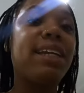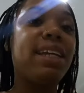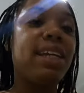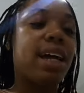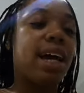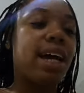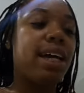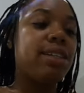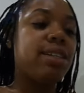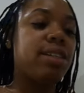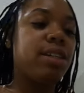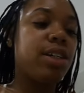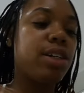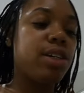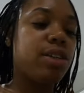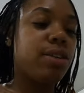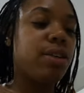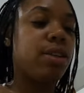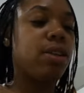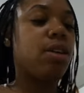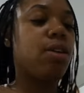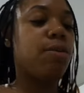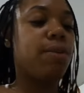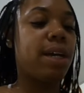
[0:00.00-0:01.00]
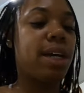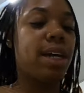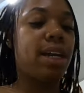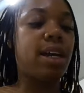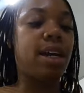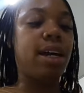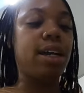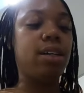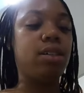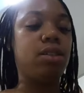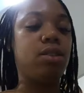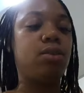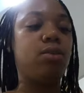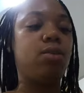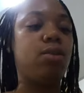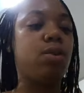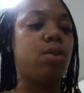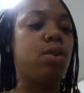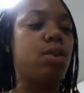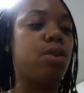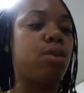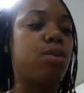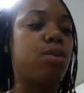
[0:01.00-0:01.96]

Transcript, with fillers: any ice in here. I thought we had ice or